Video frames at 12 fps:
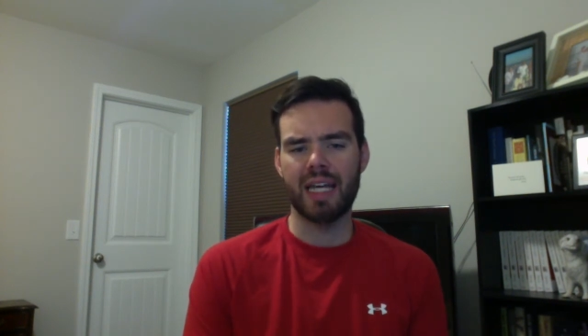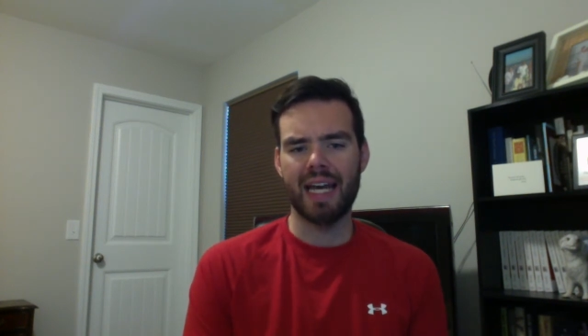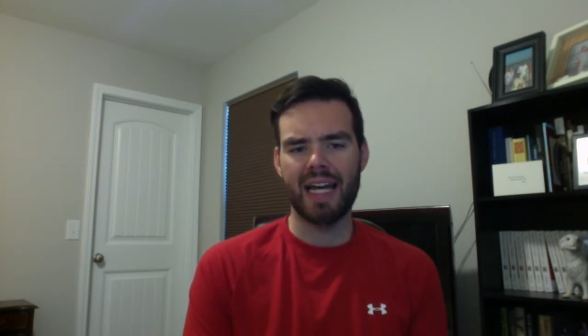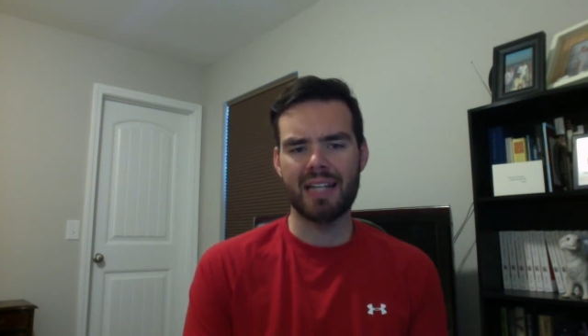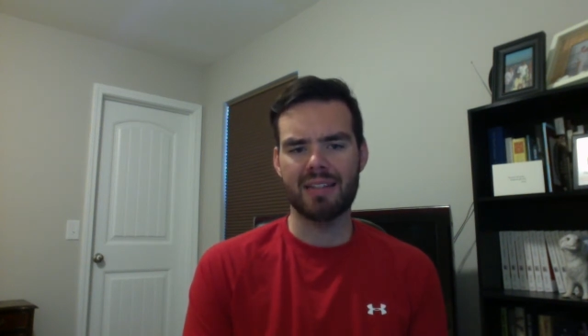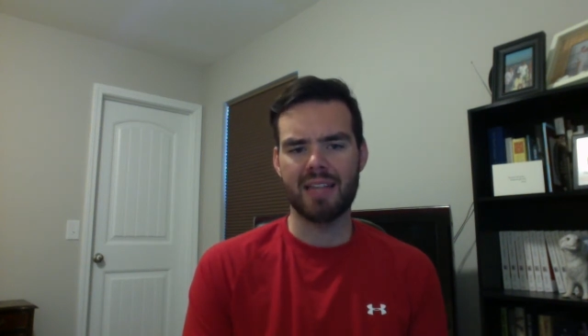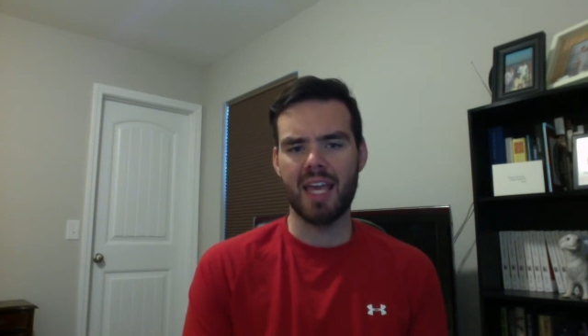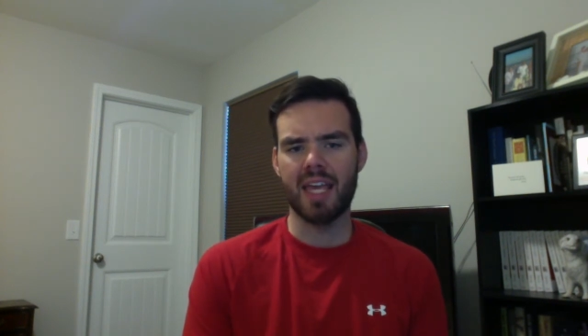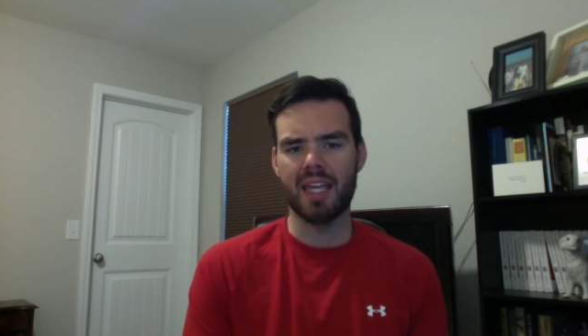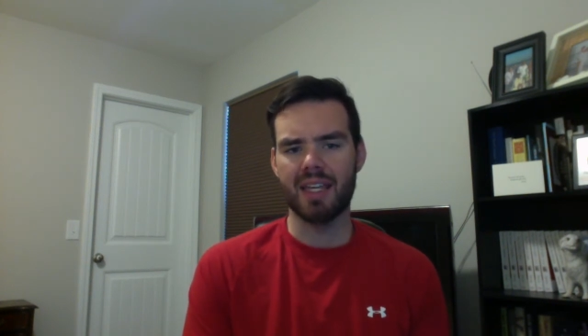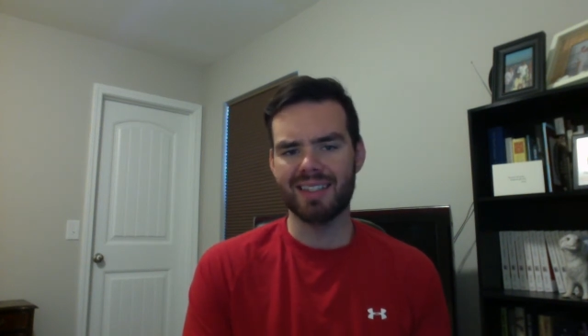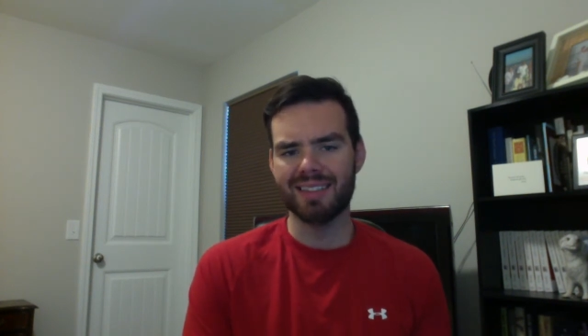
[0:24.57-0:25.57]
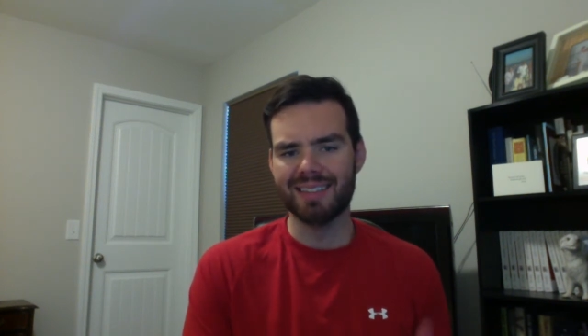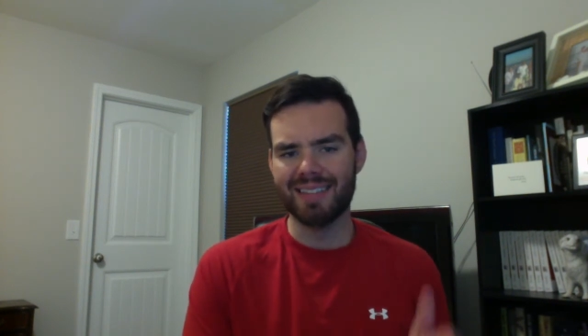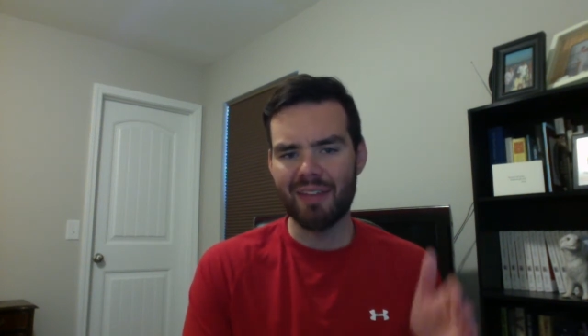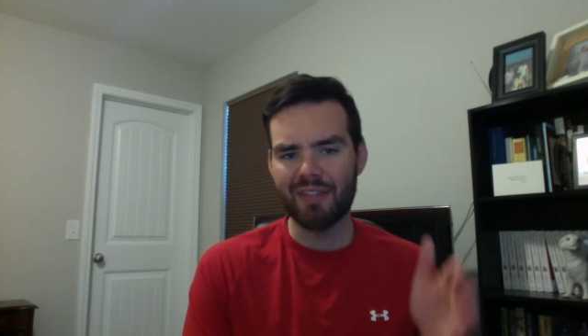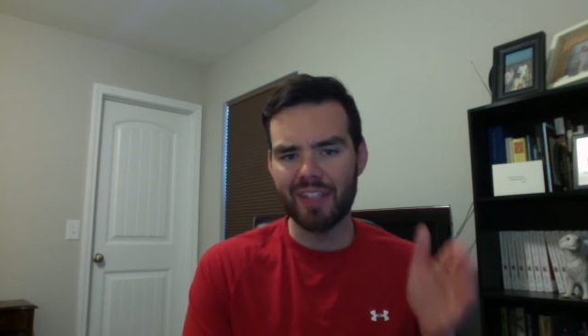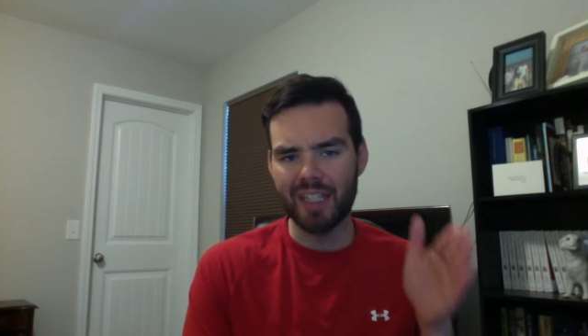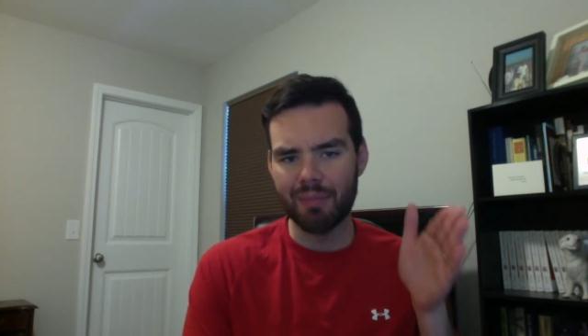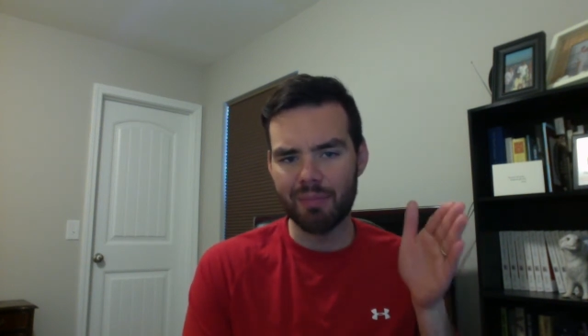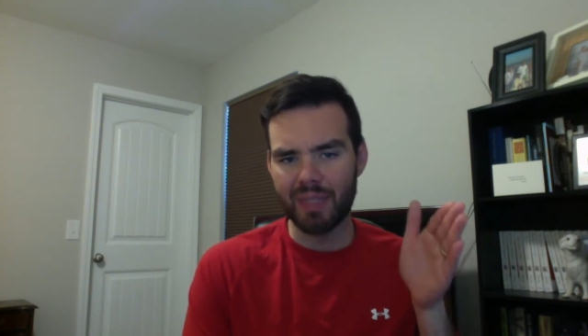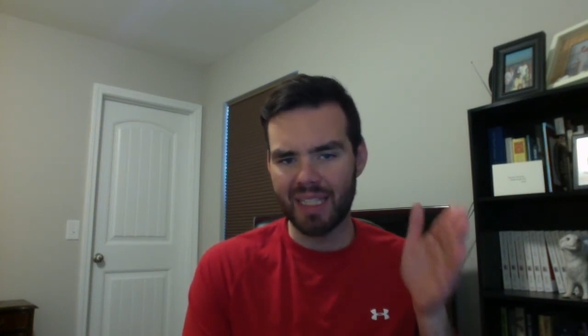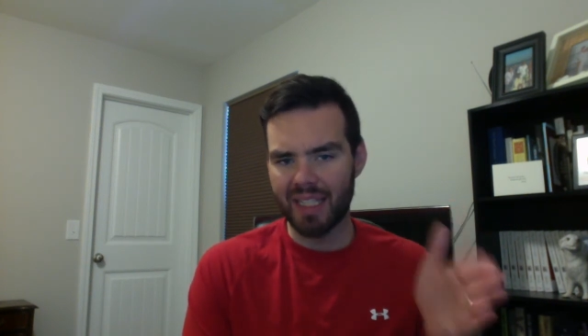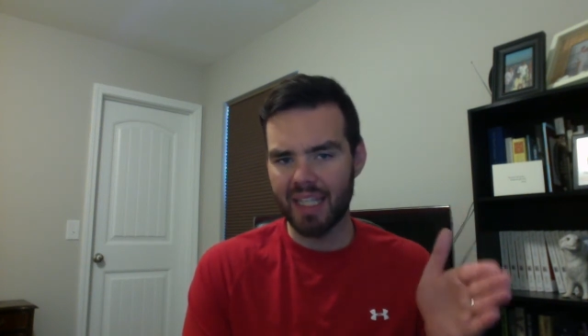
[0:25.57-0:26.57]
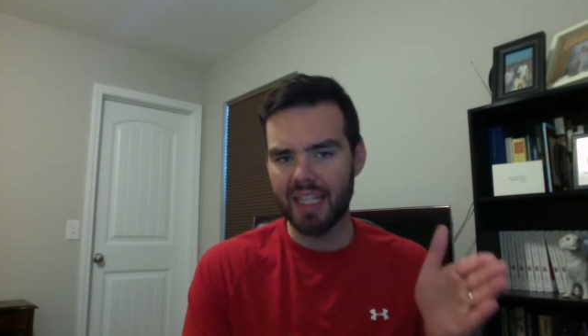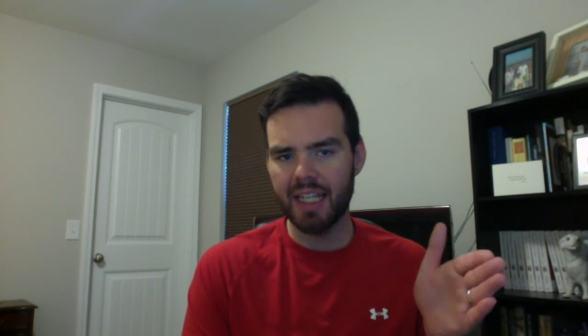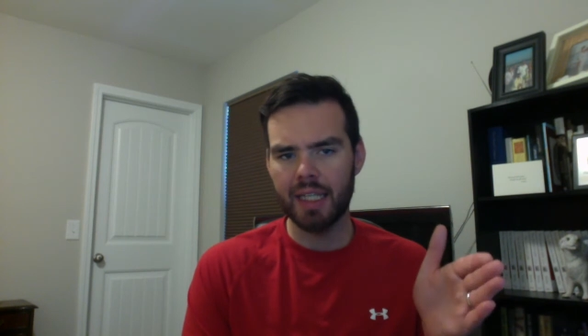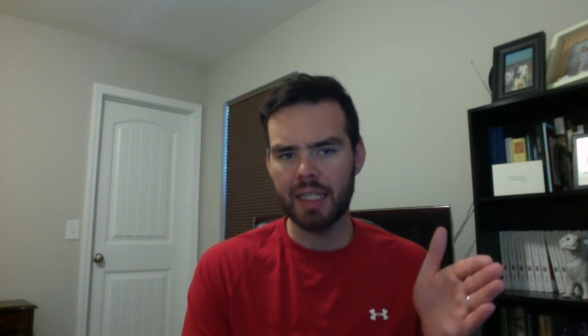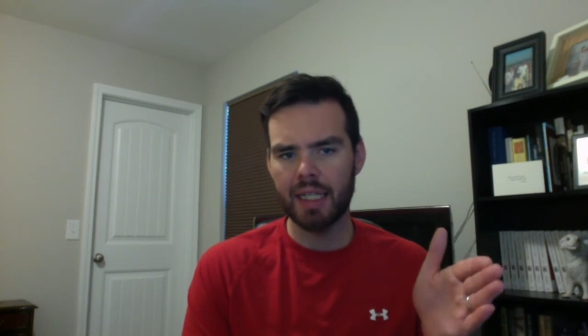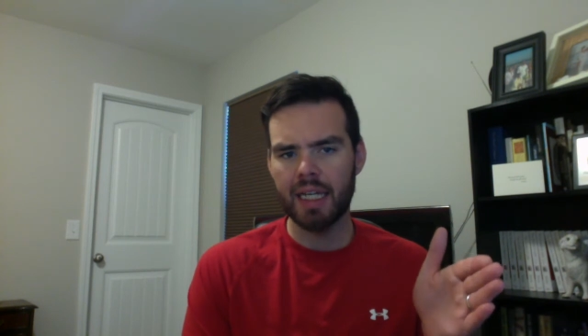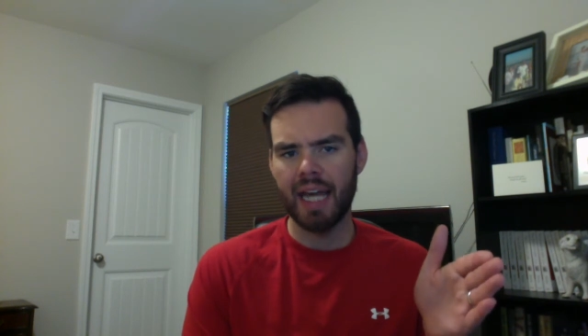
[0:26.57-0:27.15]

has a definite beginning